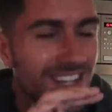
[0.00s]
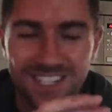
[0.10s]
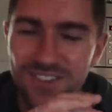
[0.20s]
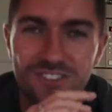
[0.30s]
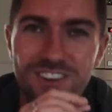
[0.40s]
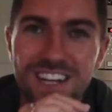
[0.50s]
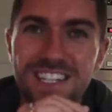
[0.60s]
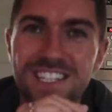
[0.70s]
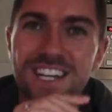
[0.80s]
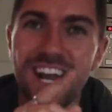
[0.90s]
That's alright.
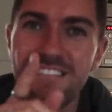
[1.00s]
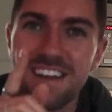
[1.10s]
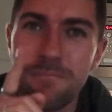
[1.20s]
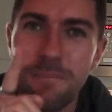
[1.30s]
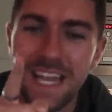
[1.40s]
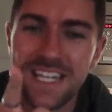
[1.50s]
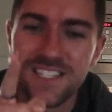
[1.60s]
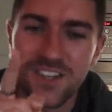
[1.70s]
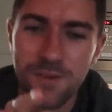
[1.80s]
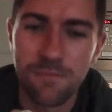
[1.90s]
You're currently
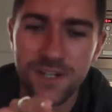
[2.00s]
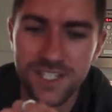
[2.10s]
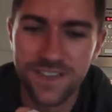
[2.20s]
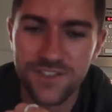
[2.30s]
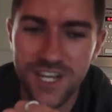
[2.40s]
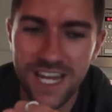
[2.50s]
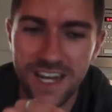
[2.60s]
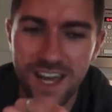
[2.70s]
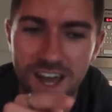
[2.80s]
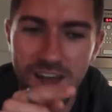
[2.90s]
balanced on a bottle of gin.